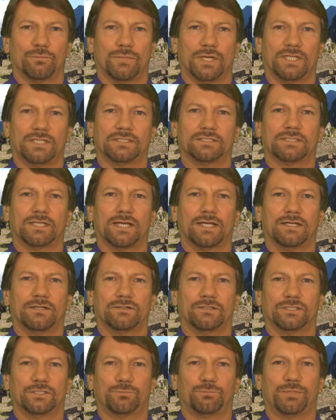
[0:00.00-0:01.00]
"My
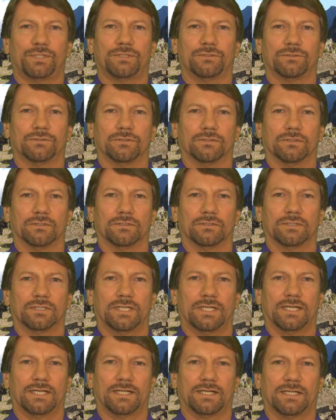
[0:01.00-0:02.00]
desire is pure,
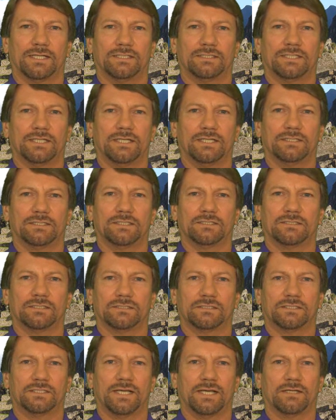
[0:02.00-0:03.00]
and I intend that
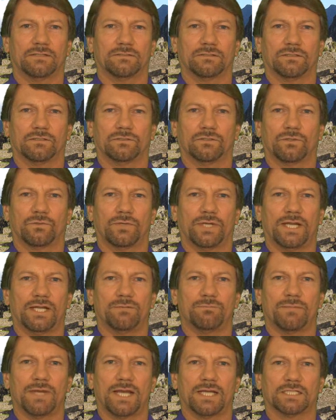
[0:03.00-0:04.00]
this download
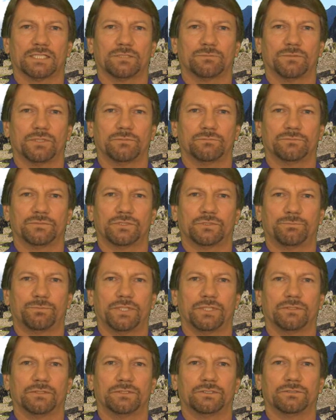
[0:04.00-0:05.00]
create maximum
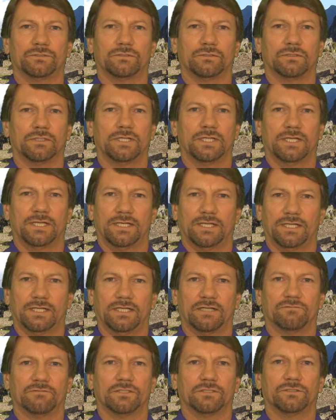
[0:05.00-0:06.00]
spiritual and
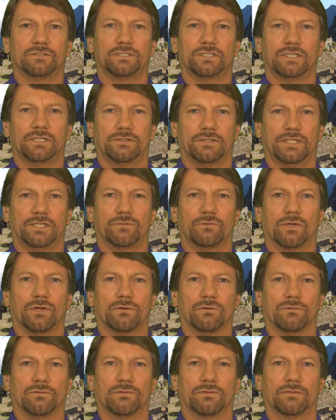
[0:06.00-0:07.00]
evolutionary
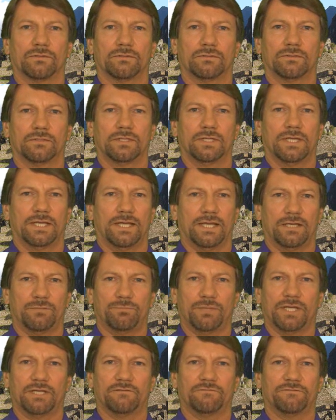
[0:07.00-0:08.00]
growth and
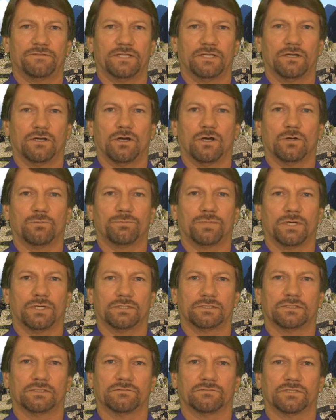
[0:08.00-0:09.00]
benefit all
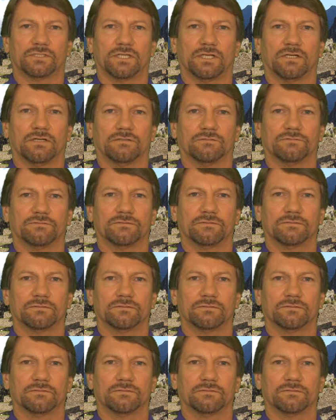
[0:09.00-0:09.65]
parts of self."